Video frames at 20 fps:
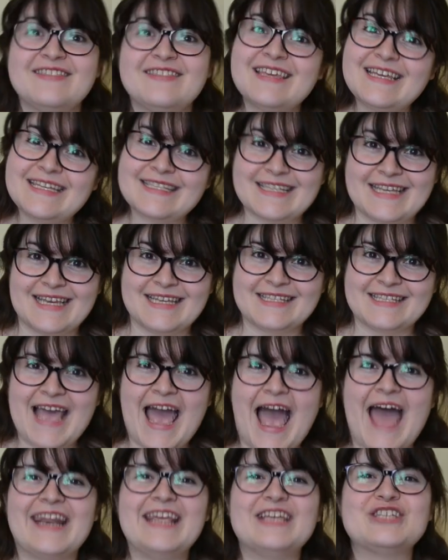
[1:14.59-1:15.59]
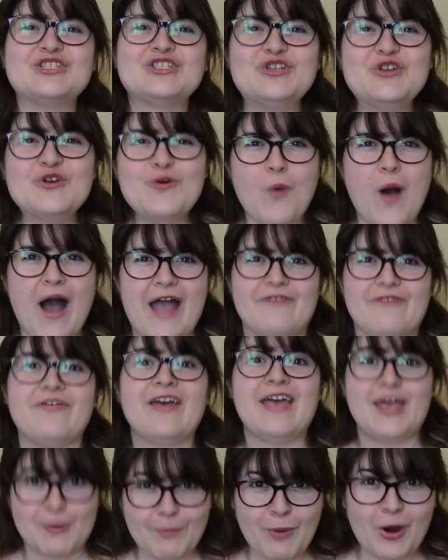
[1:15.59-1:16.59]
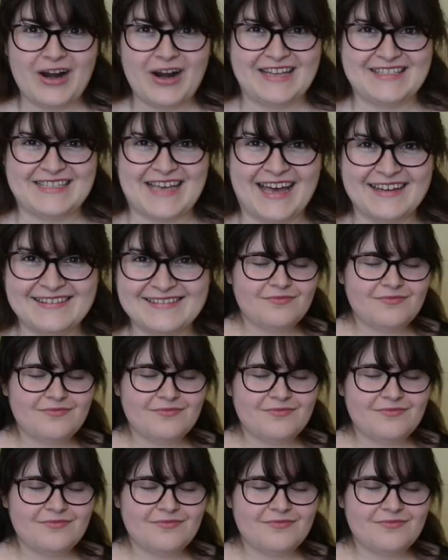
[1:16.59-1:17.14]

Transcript: Theseus, and his new wife, Hippolyta.